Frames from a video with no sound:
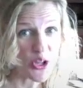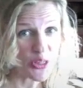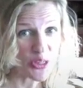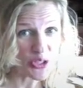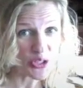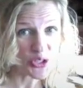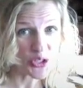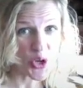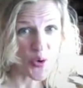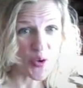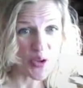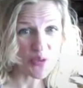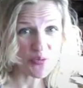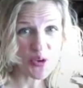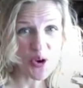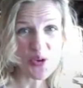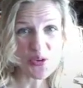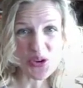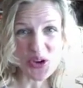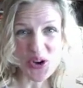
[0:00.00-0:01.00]
the showing
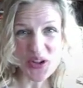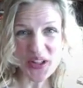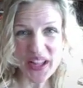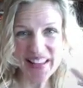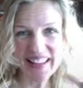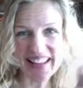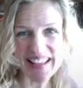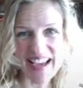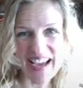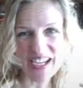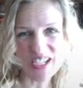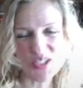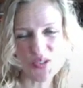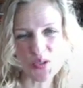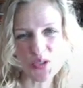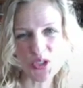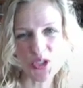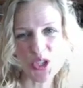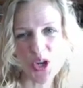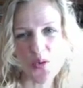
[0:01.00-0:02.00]
phone call and the actual
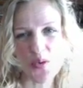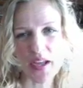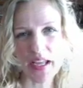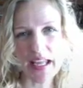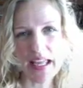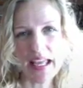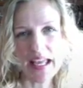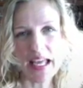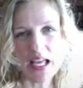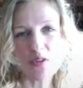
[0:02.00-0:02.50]
showing.